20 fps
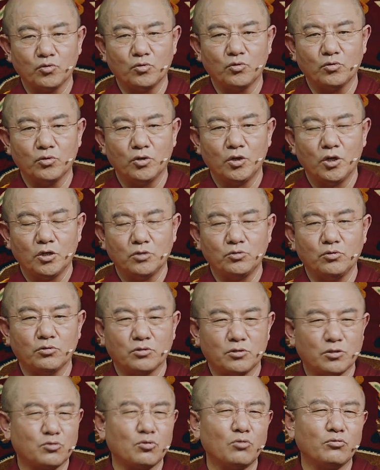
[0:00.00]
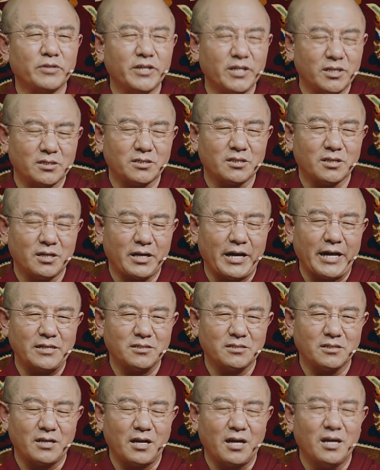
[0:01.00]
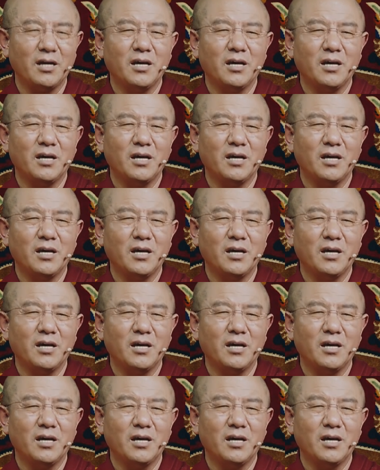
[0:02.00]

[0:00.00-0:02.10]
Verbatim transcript: There was not much of a difference.